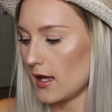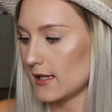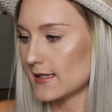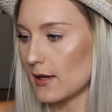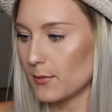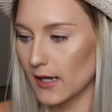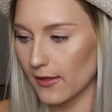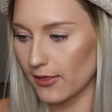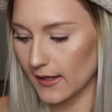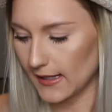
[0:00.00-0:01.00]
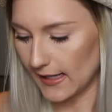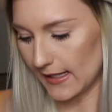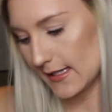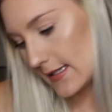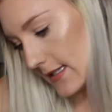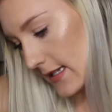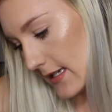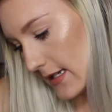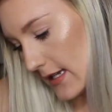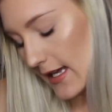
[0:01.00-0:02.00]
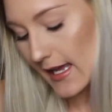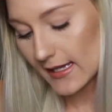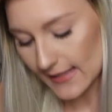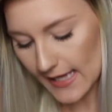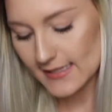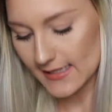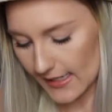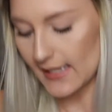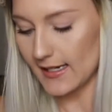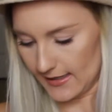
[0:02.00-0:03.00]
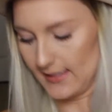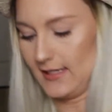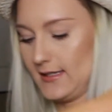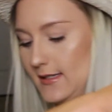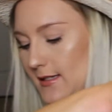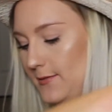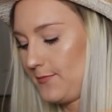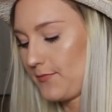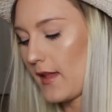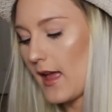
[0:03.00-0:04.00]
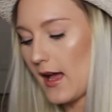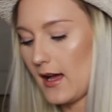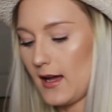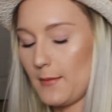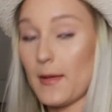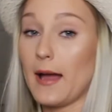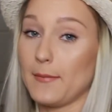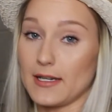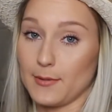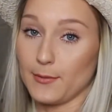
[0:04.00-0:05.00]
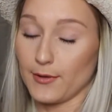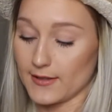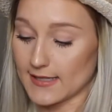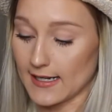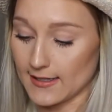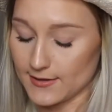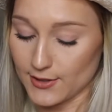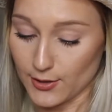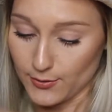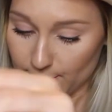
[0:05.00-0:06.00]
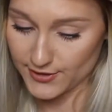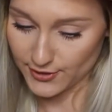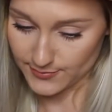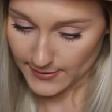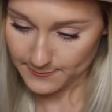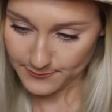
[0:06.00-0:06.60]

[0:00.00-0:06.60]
Is that what I think it is? Yes, it is. I'm about to be real excited, so excuse me.